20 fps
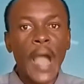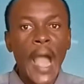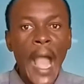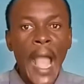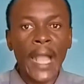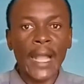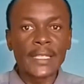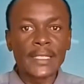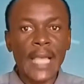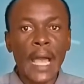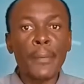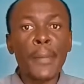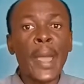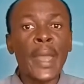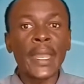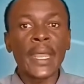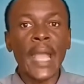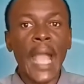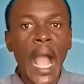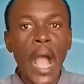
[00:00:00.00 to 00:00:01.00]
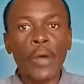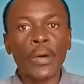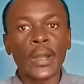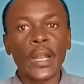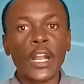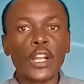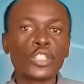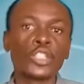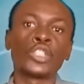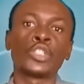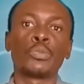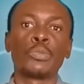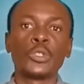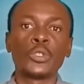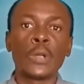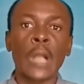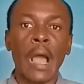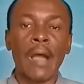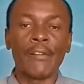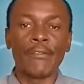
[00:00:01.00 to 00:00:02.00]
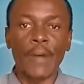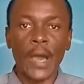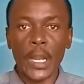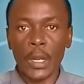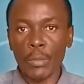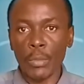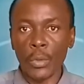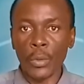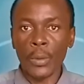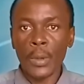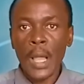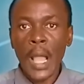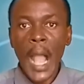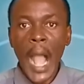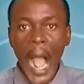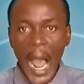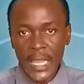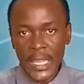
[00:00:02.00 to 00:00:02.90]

examining our relations between our variables. And